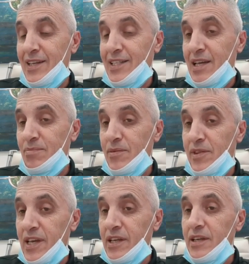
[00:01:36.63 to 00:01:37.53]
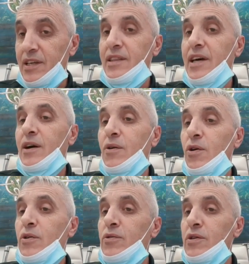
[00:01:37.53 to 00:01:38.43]
same thing in the
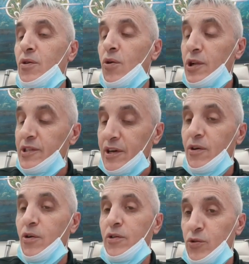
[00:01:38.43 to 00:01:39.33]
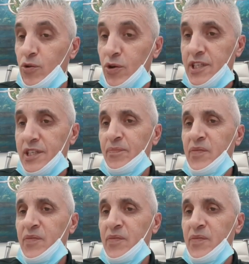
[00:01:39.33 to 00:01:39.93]
ultra-Orthodox